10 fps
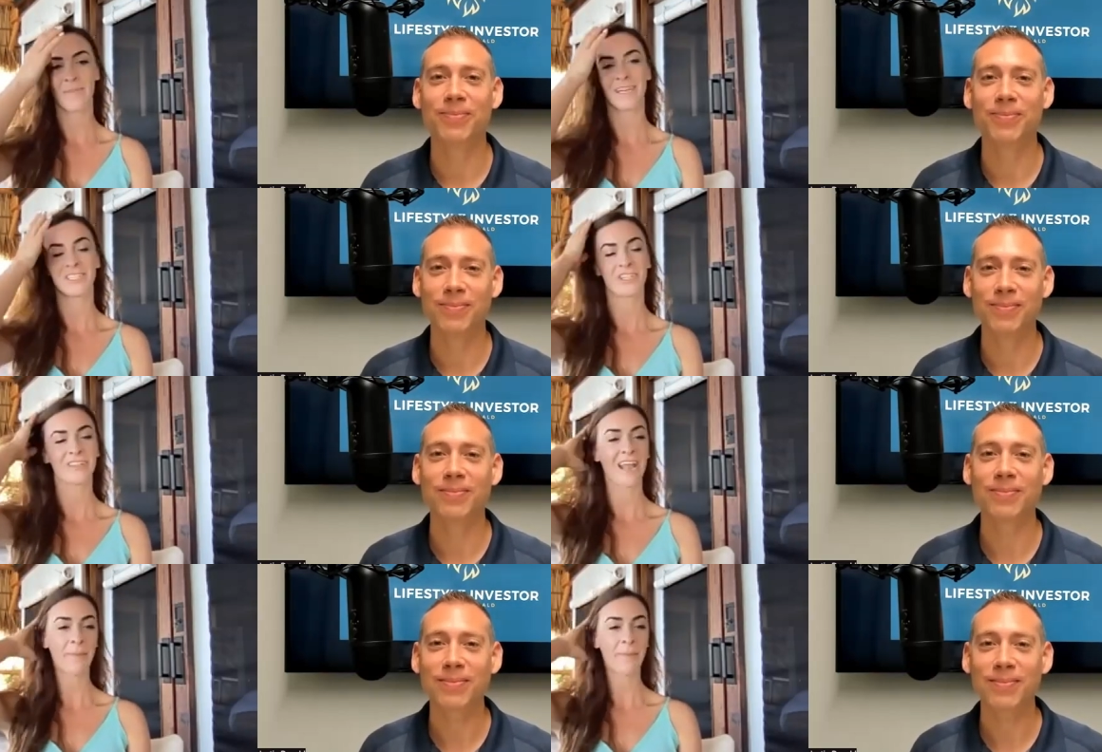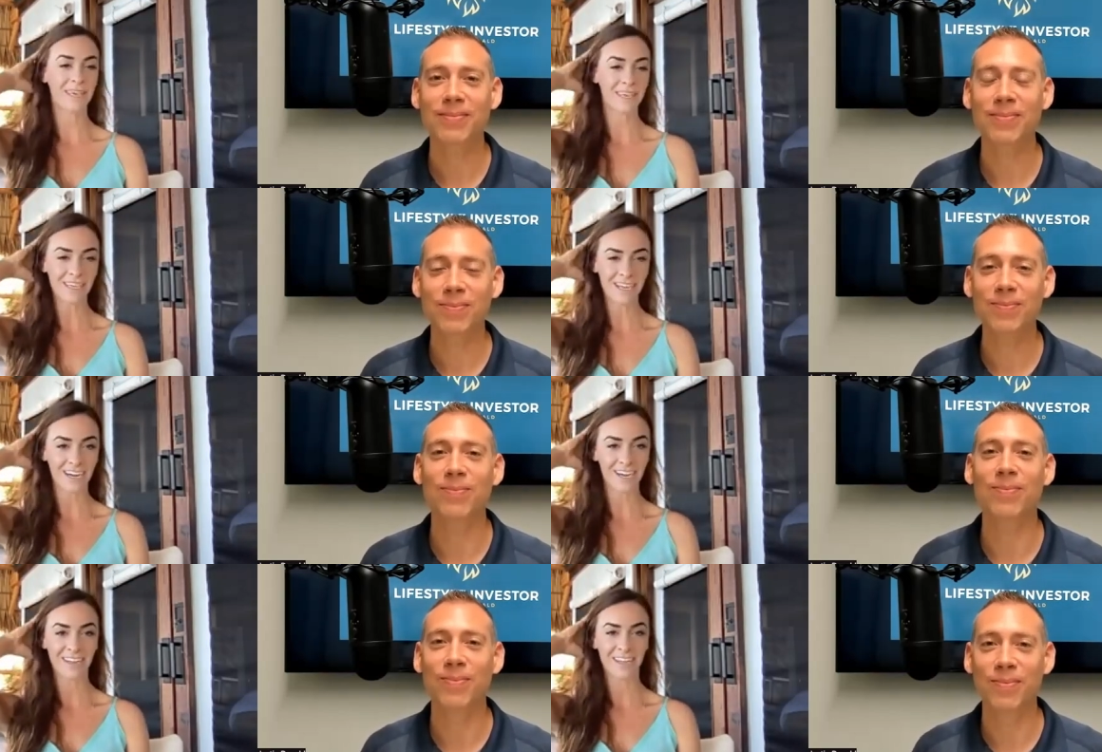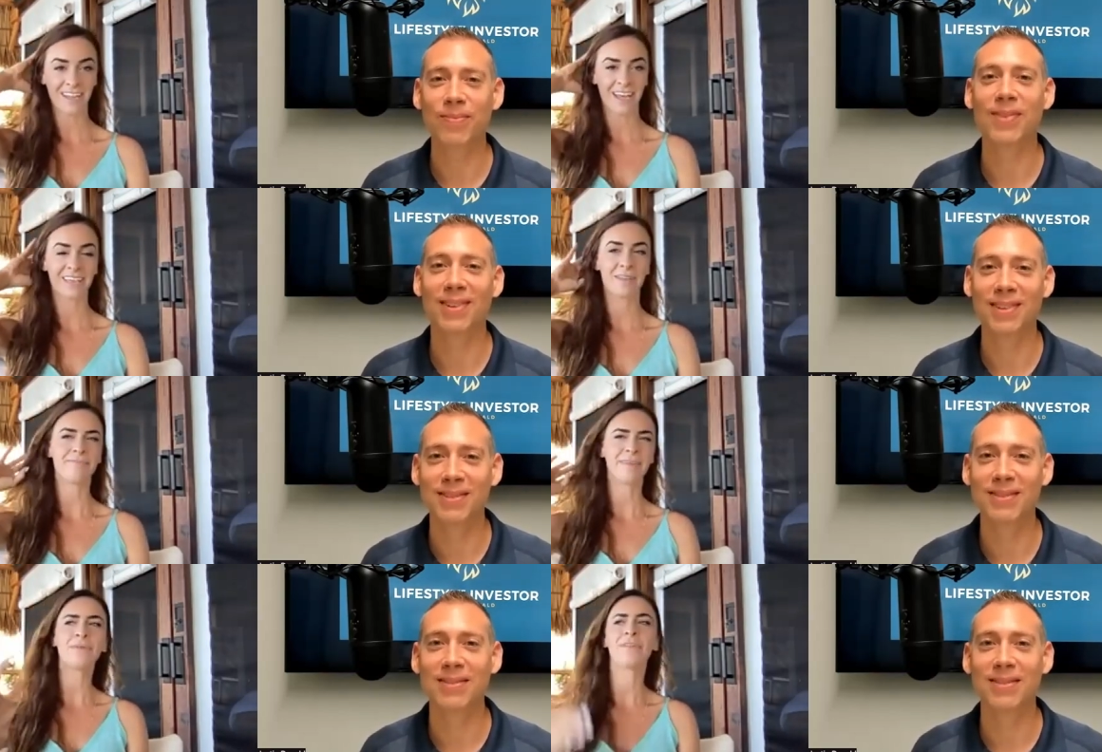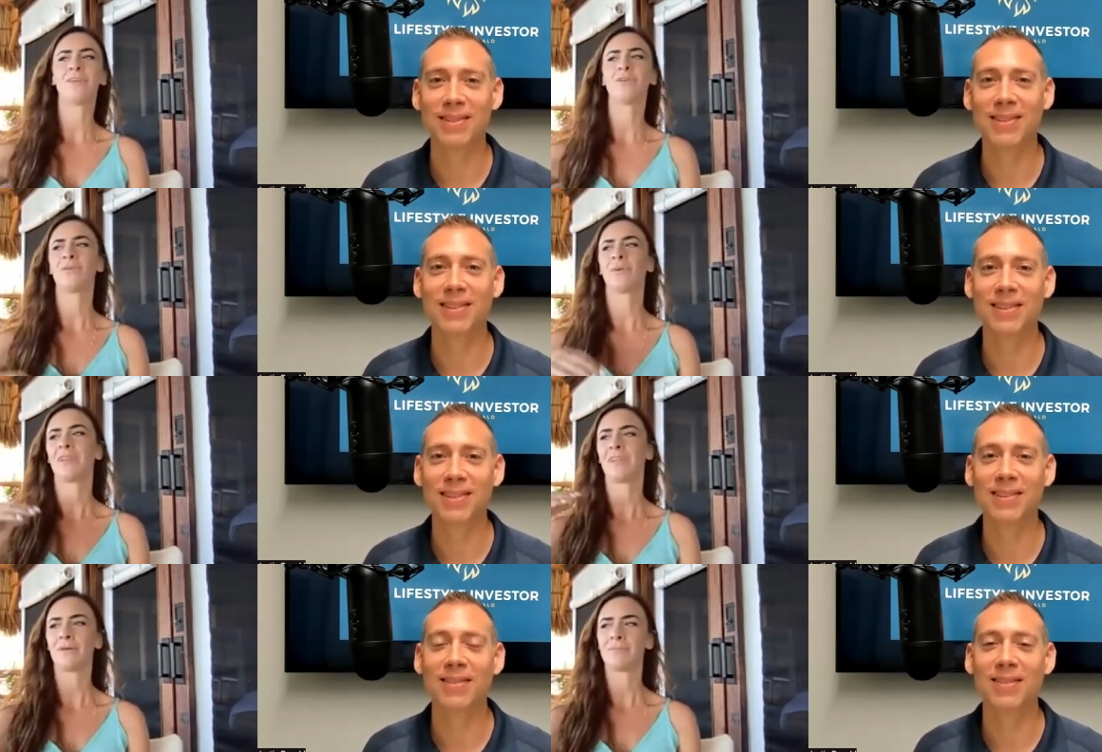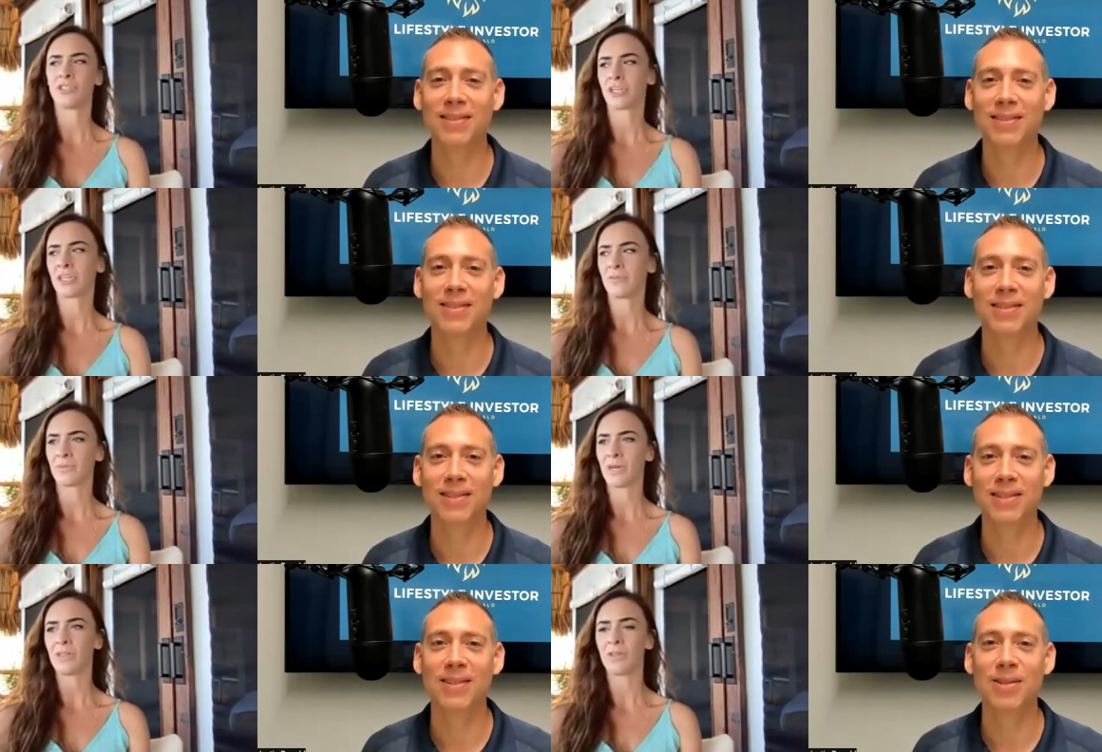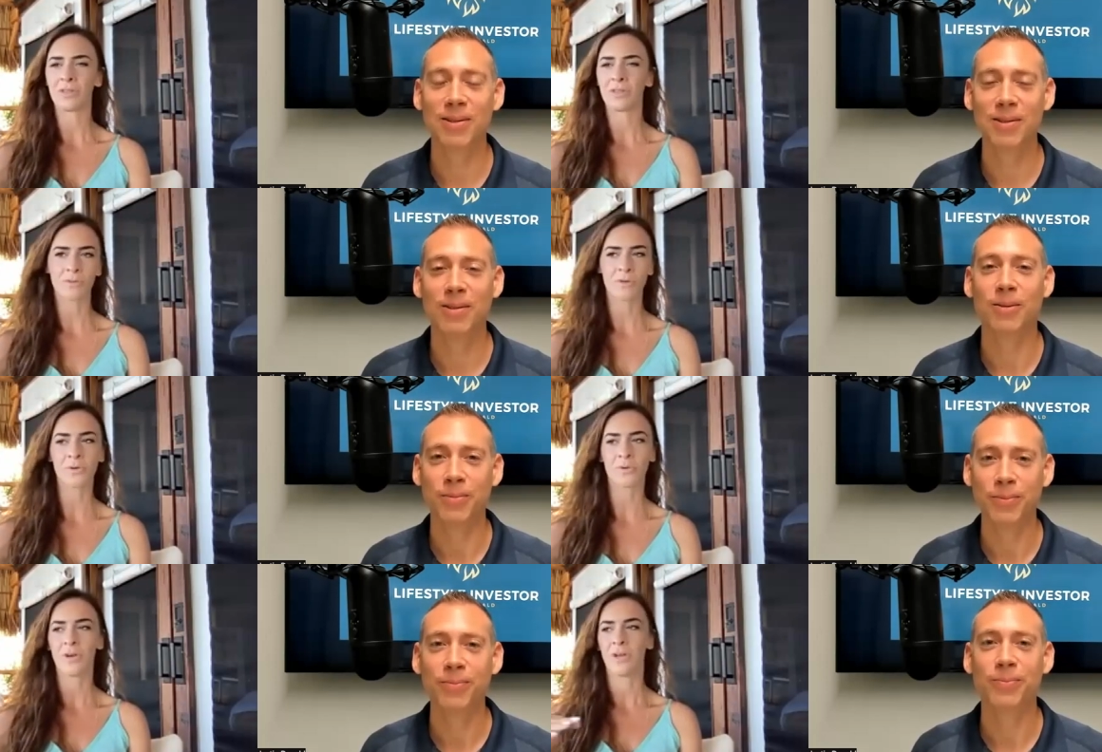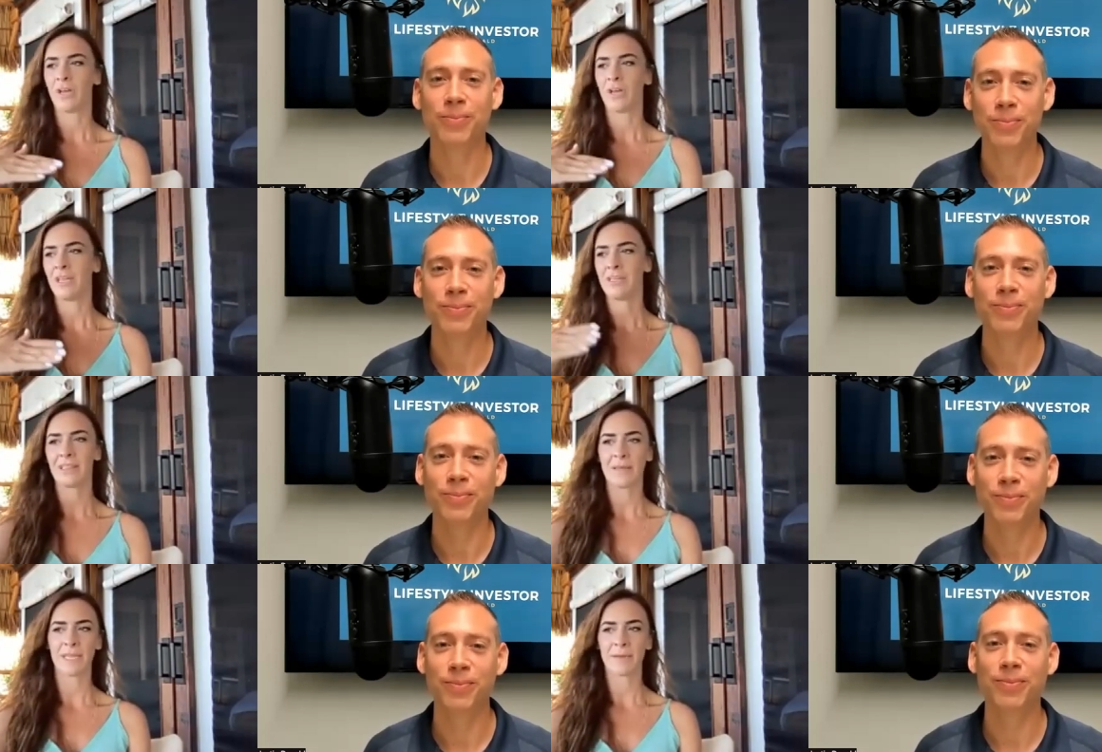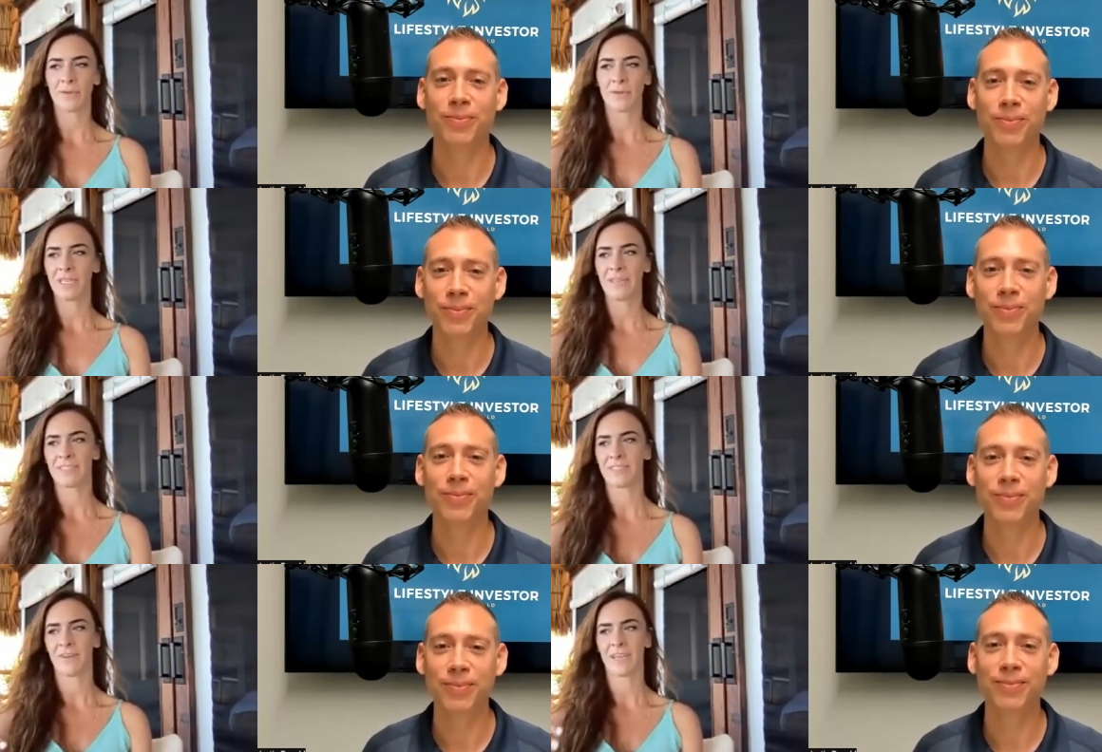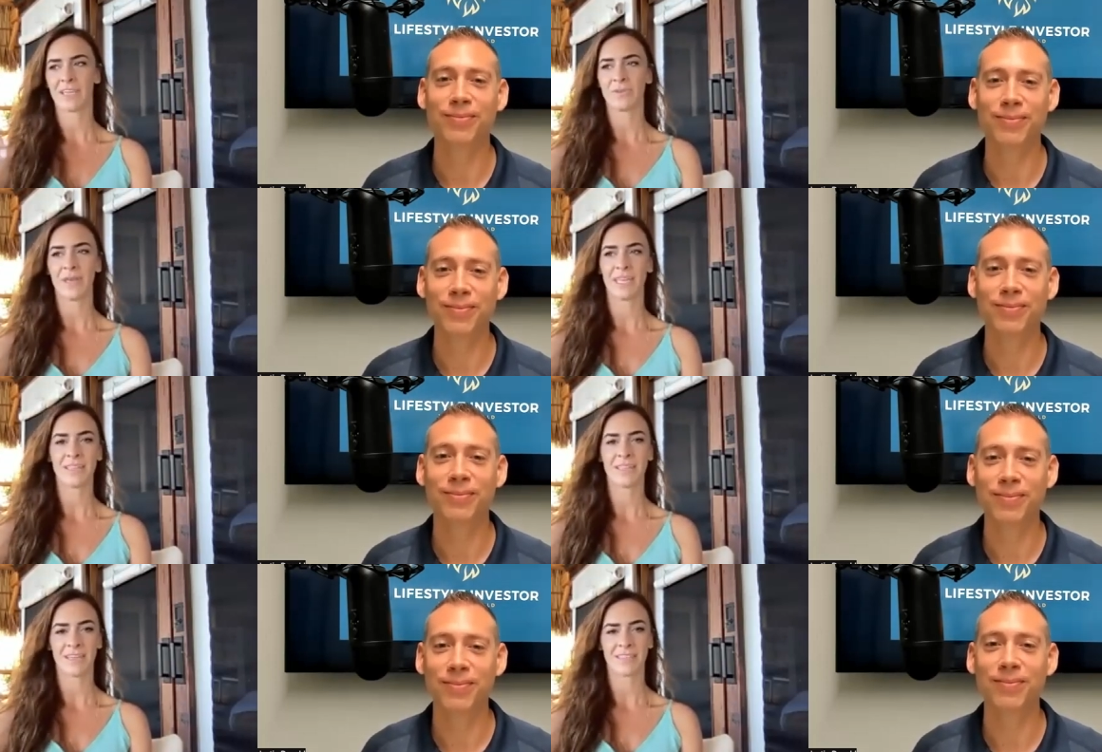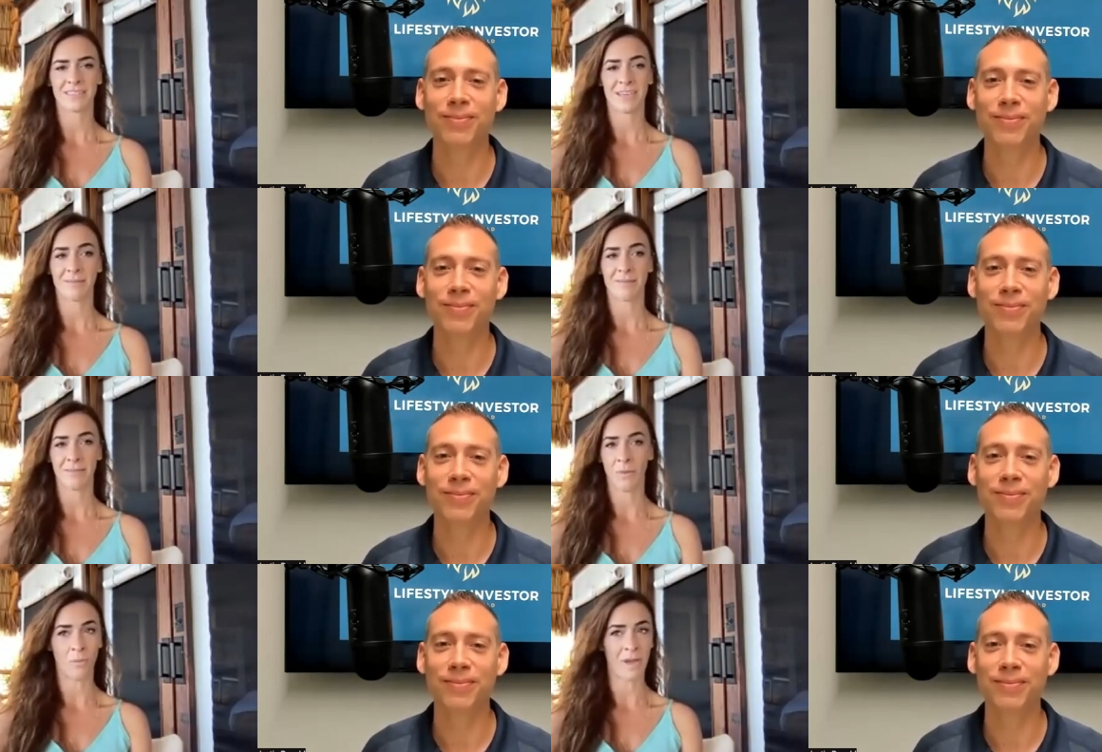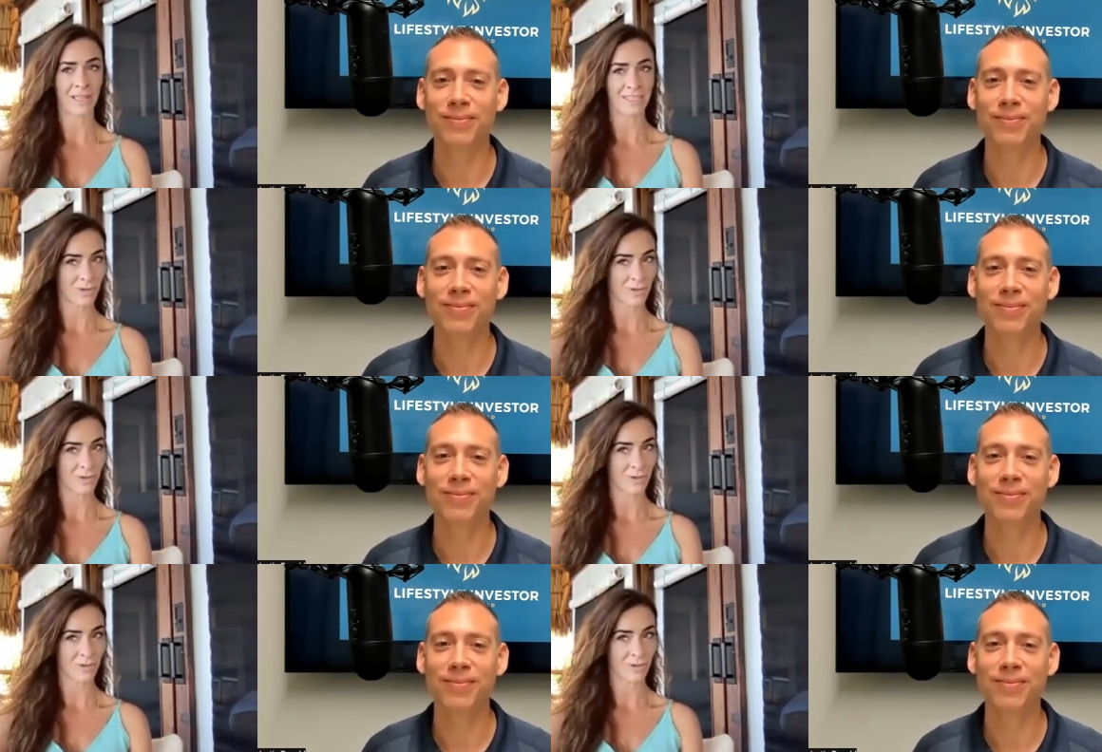Speaker 1: I'll make sure that I'm here. I can meet with you and help journey with you through any limiting beliefs, if I can do anything, it's I'm way less